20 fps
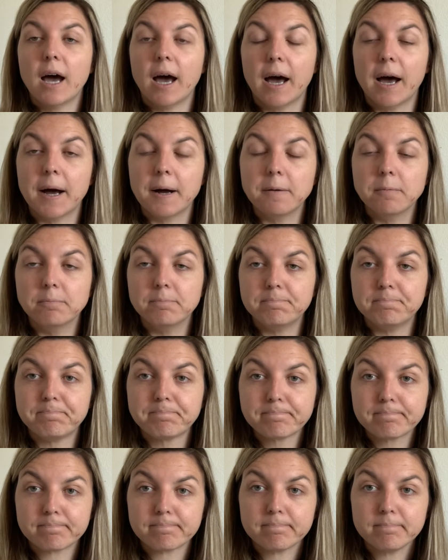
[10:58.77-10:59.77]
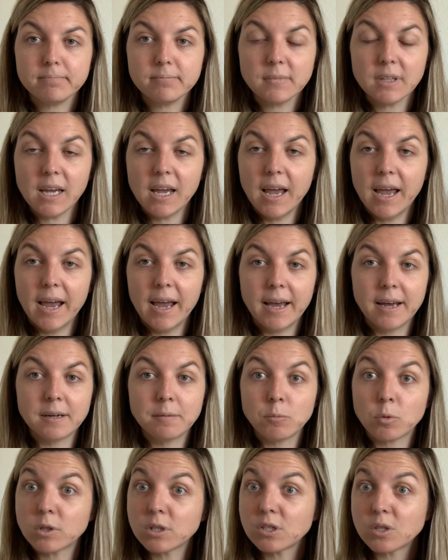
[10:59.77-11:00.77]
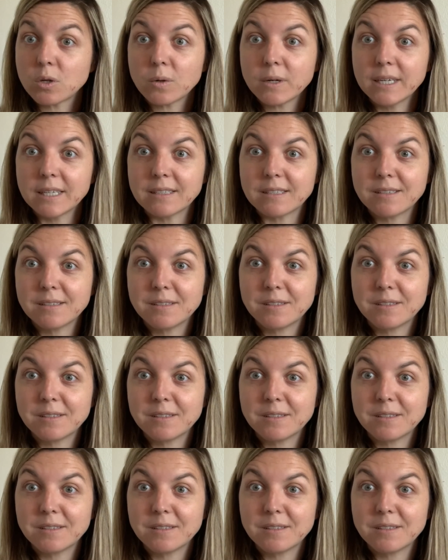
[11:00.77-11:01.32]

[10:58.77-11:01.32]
and more stories.